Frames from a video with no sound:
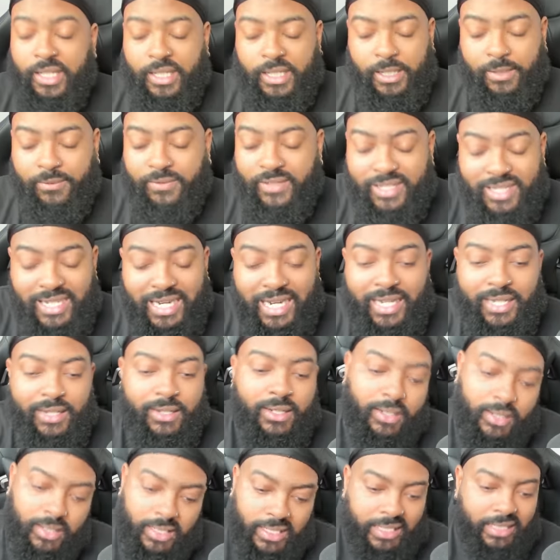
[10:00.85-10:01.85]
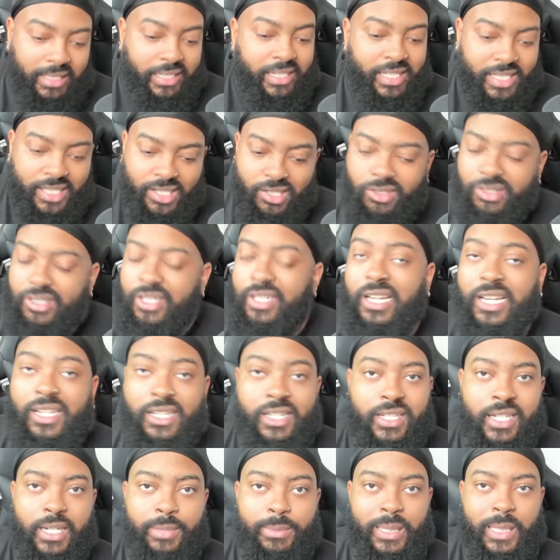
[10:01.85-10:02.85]
if it's not, at least he'll still have
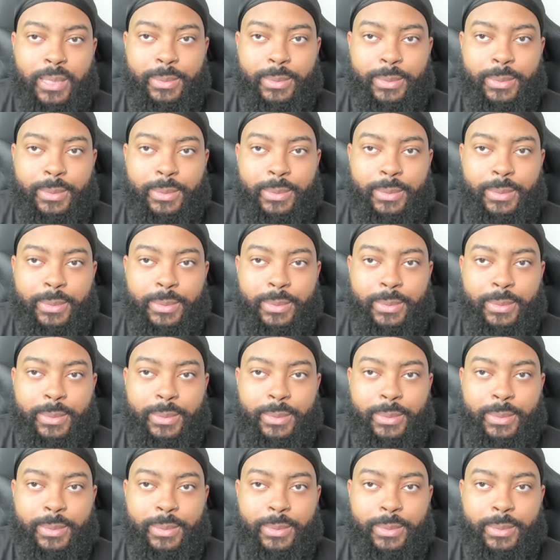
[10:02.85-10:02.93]
the W